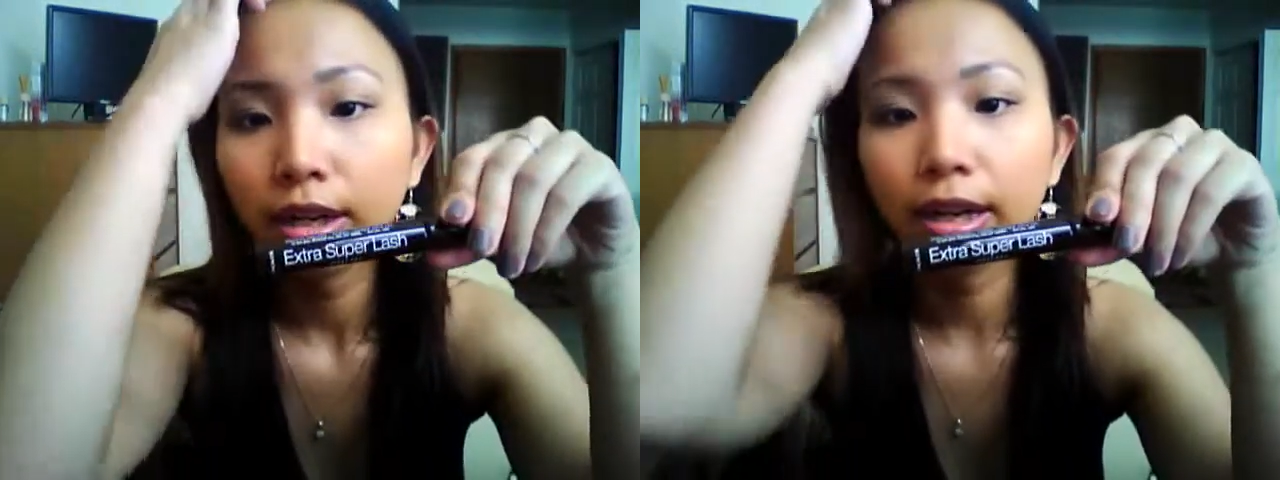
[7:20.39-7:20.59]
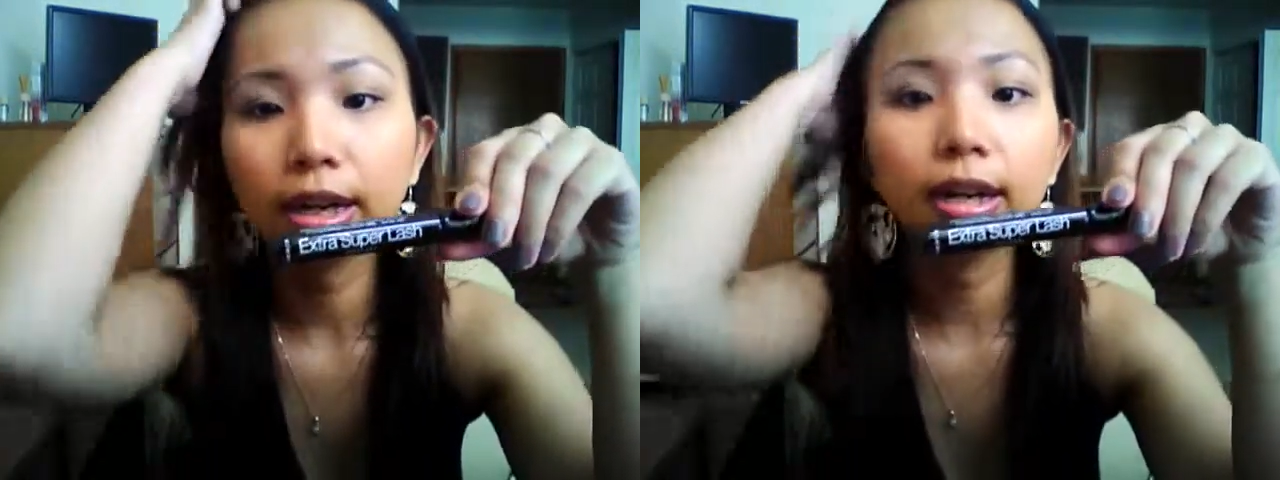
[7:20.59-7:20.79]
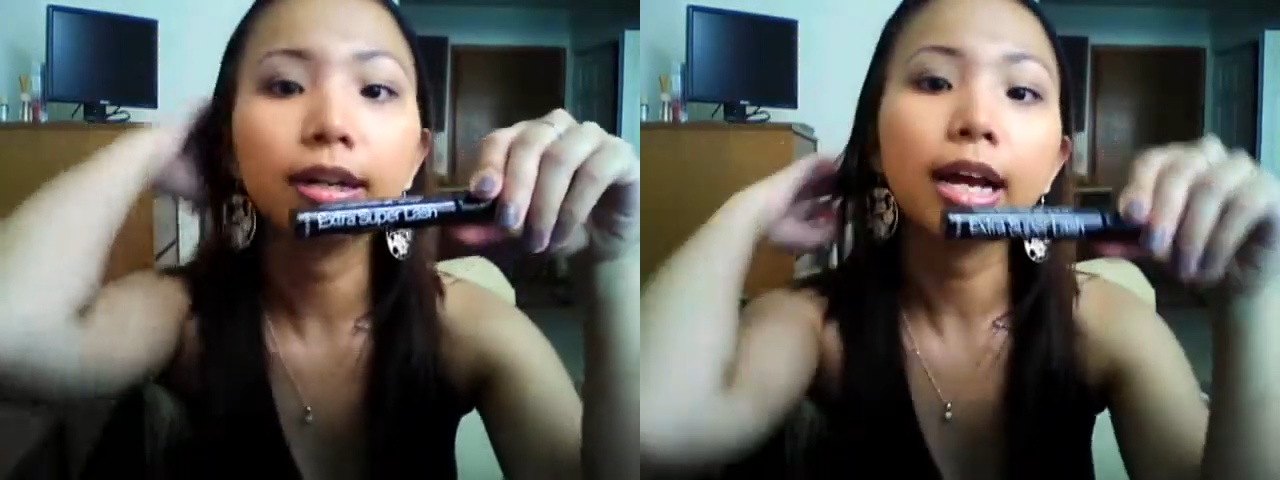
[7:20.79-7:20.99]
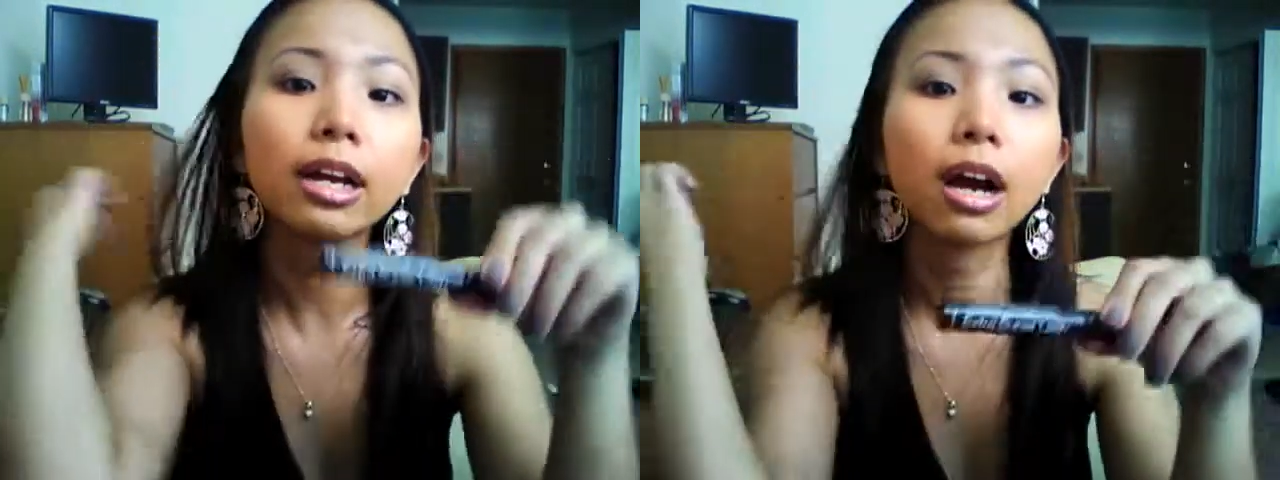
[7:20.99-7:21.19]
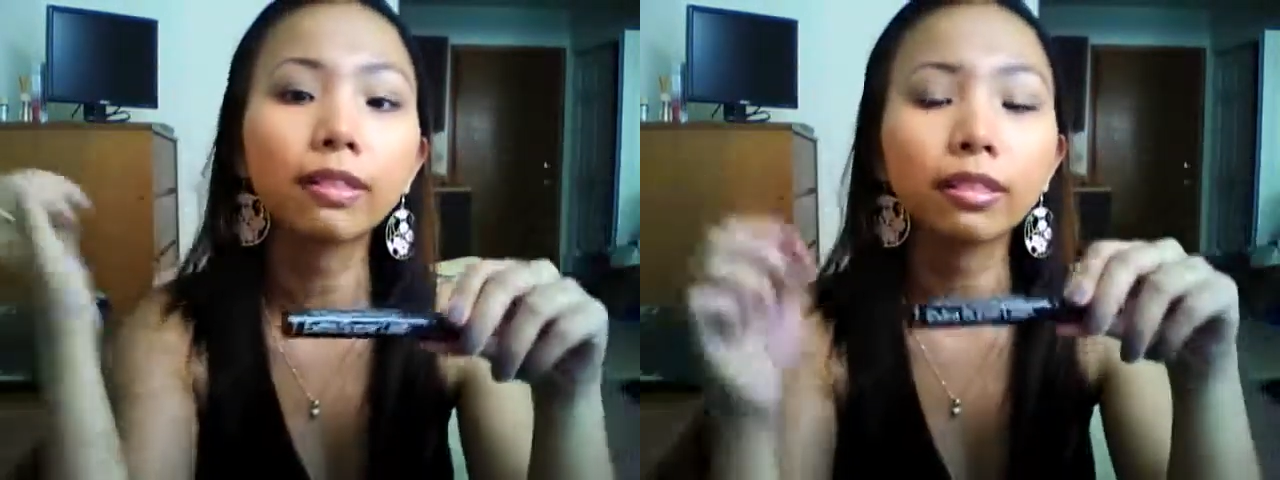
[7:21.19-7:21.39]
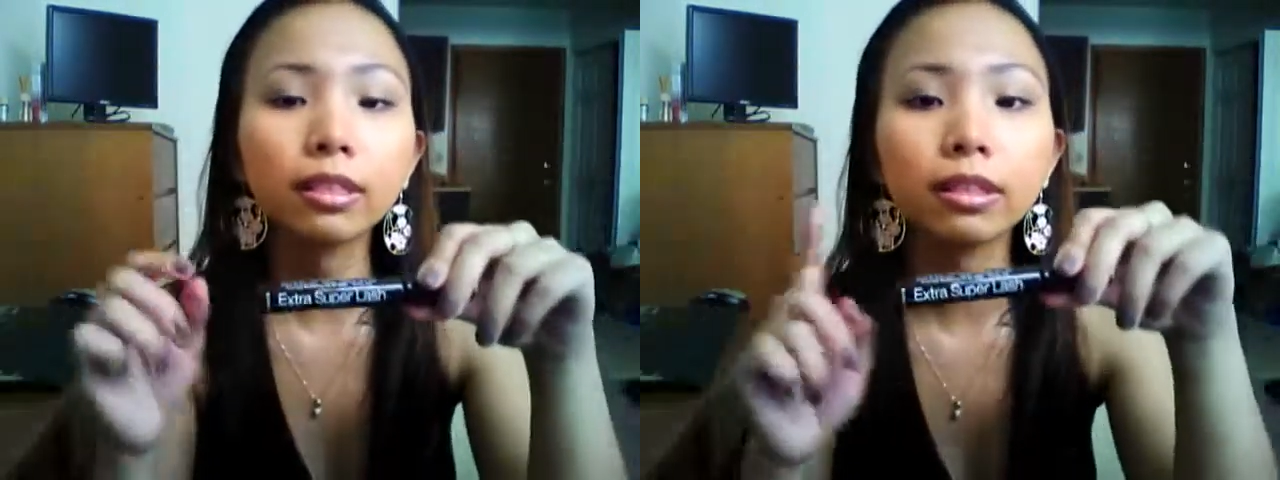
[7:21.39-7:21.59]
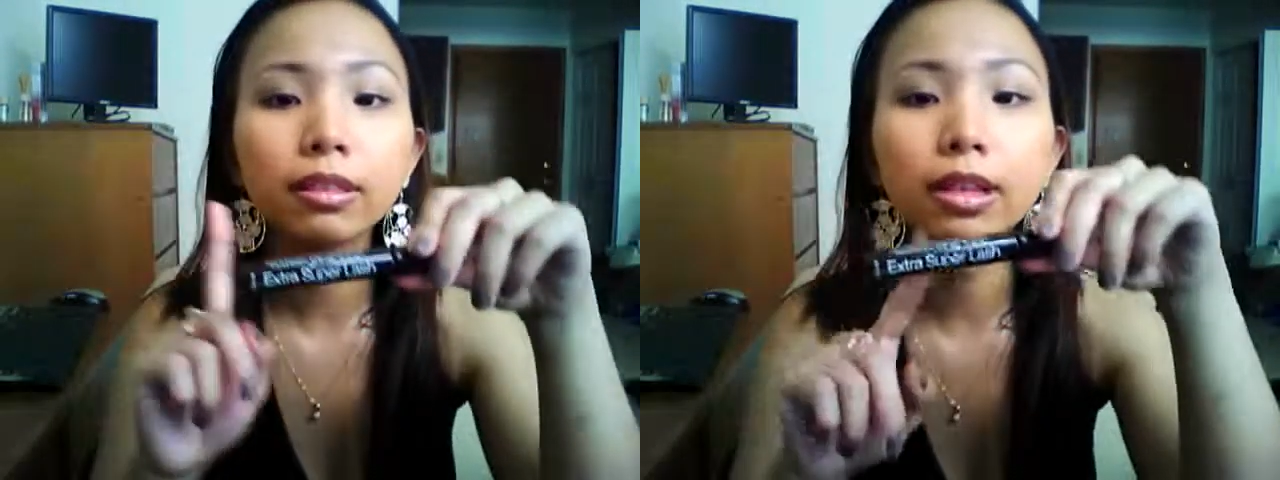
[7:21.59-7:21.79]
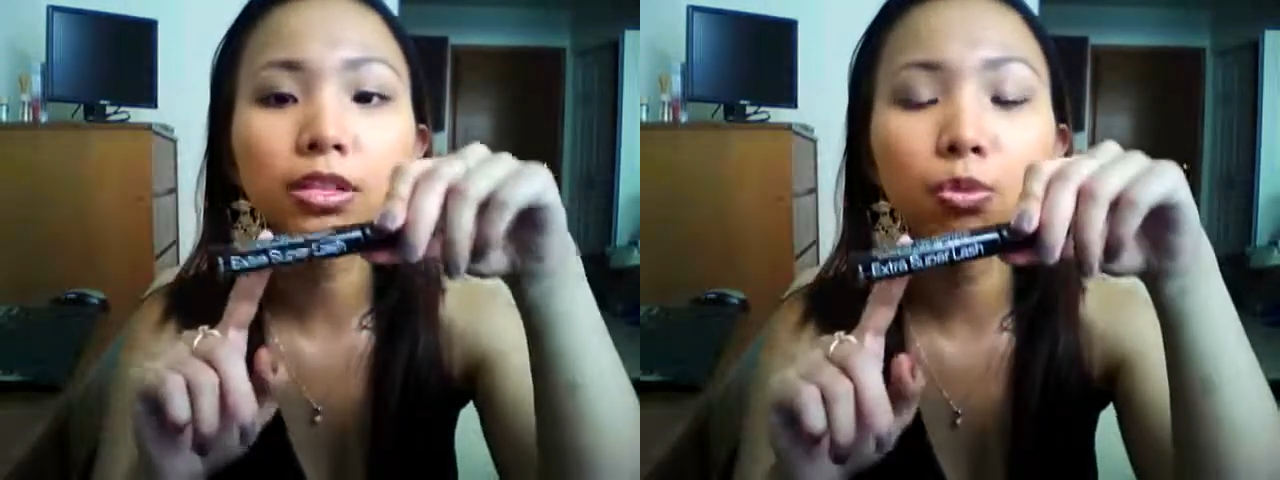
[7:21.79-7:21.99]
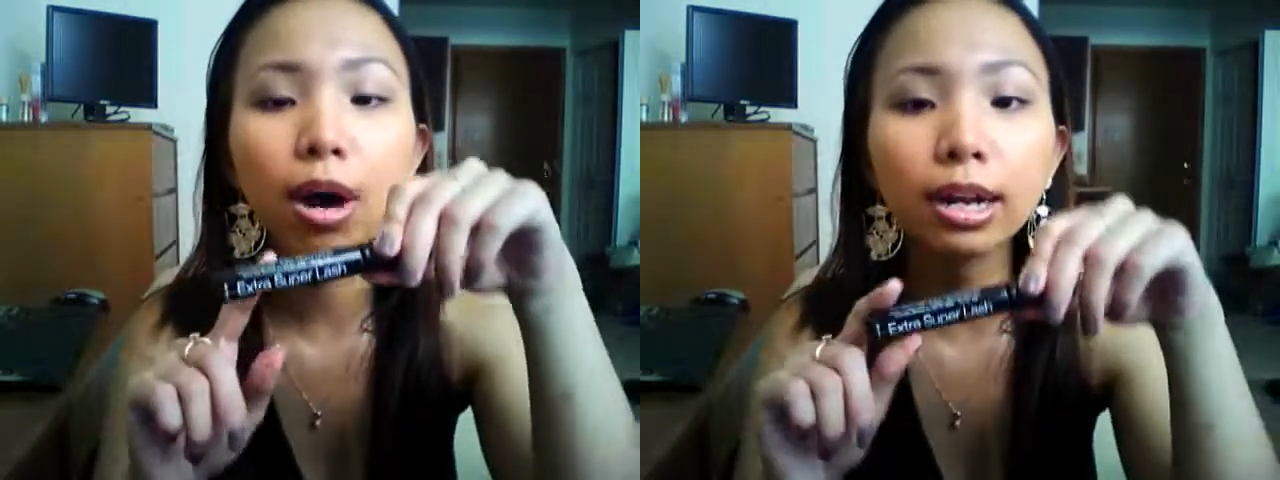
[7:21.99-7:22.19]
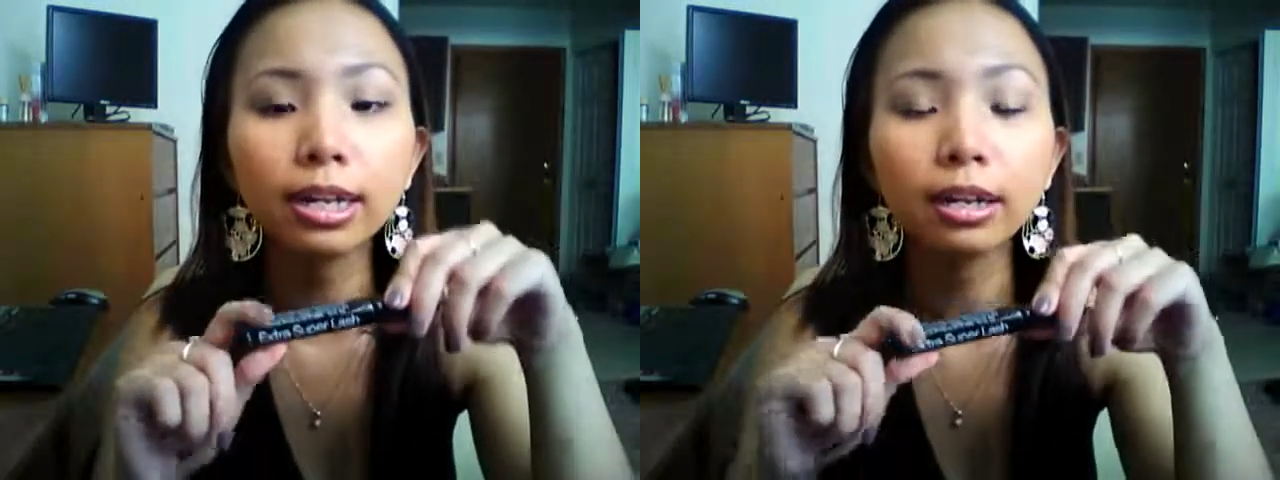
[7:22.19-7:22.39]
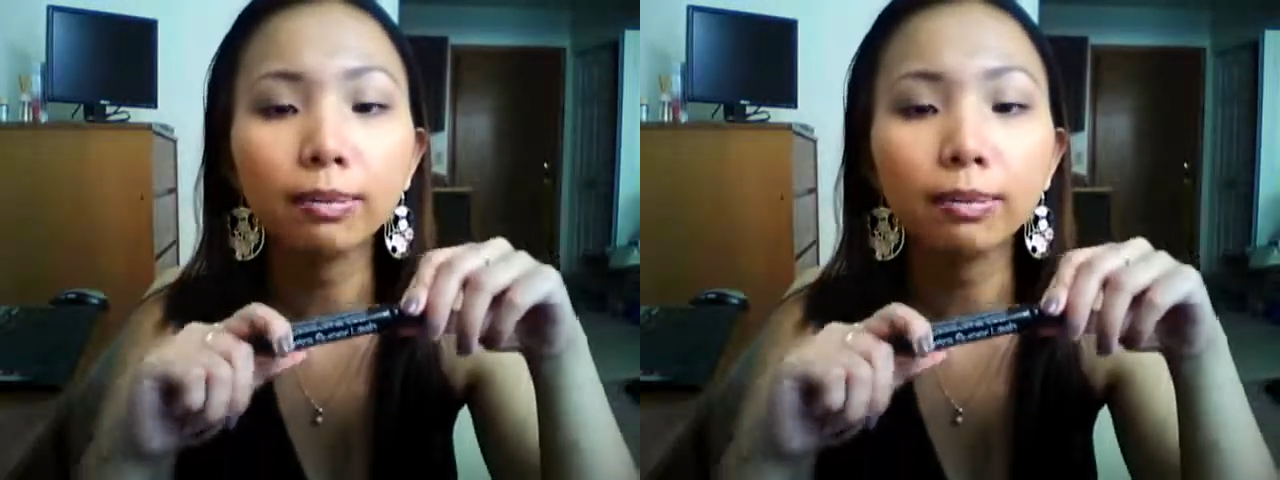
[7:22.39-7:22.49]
and I got this one in